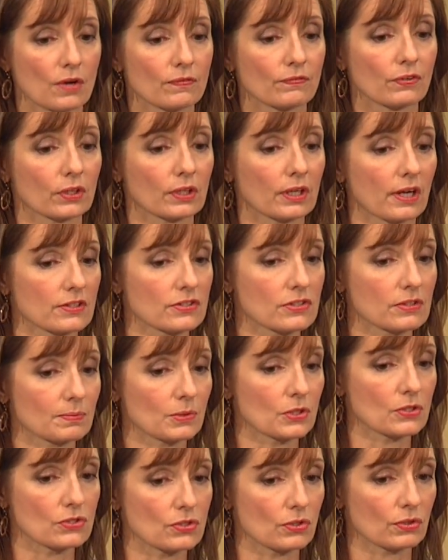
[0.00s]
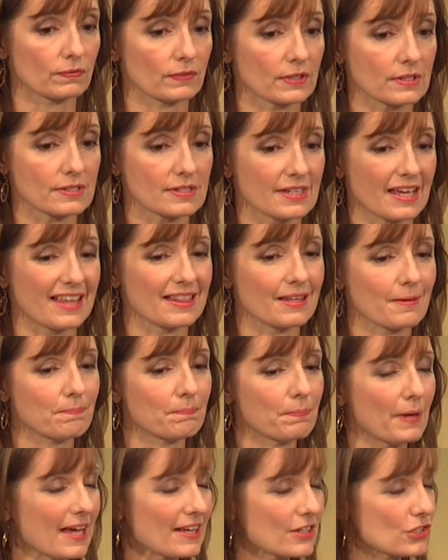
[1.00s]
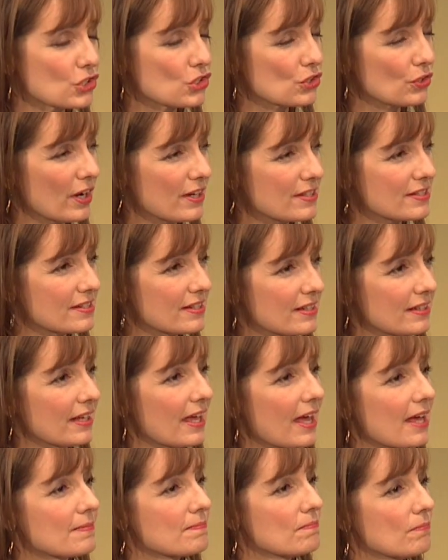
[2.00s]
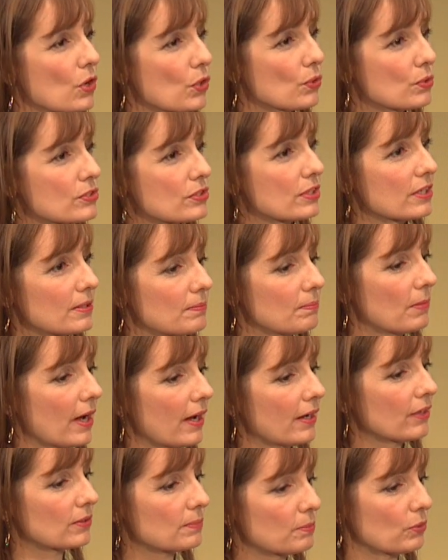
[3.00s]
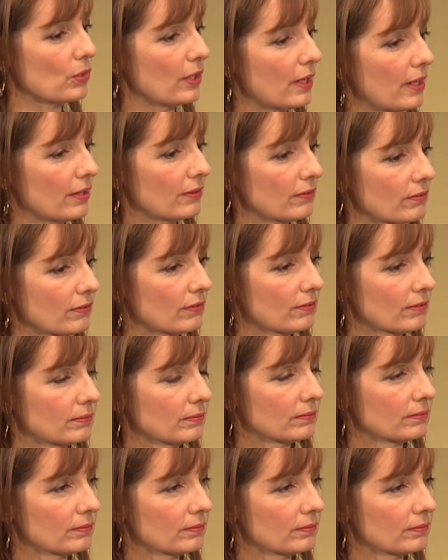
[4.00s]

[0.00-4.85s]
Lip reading: for customer service and the best trusted and most admired brands.